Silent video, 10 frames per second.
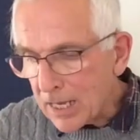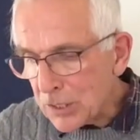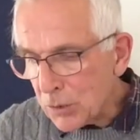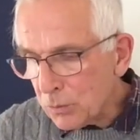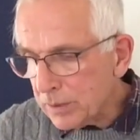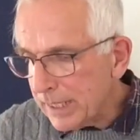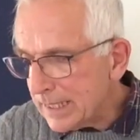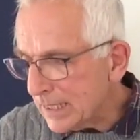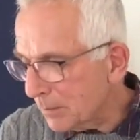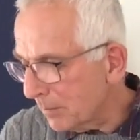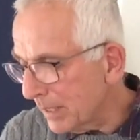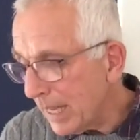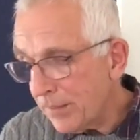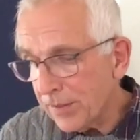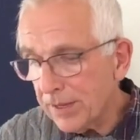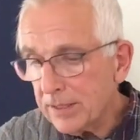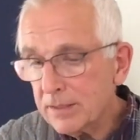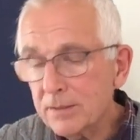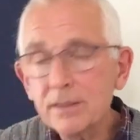You'll need some leather,